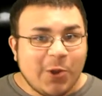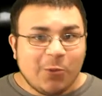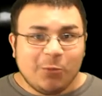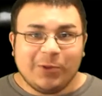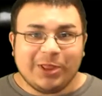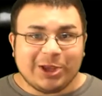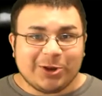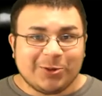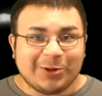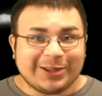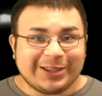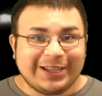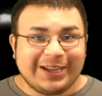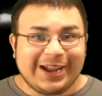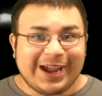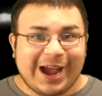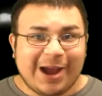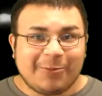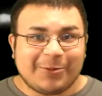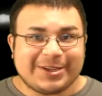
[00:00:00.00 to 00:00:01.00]
Really
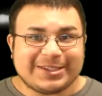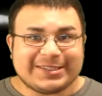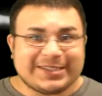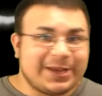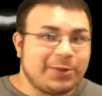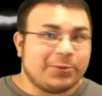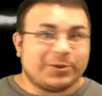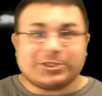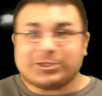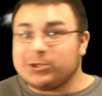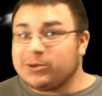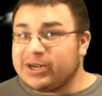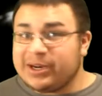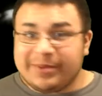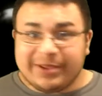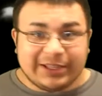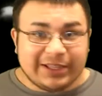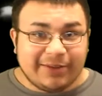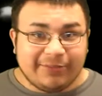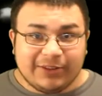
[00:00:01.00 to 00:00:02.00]
quickly, I want to say we're still going
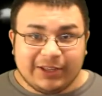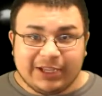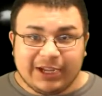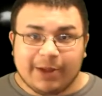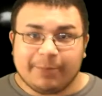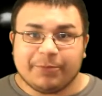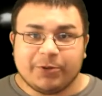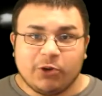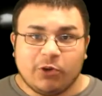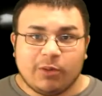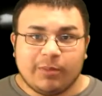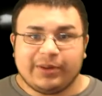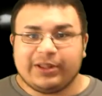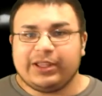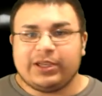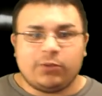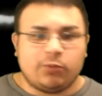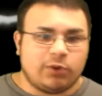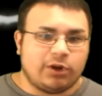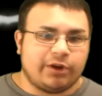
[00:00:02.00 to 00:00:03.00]
to be leveling up
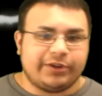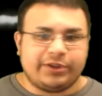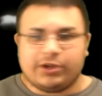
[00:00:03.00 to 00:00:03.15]
normally where,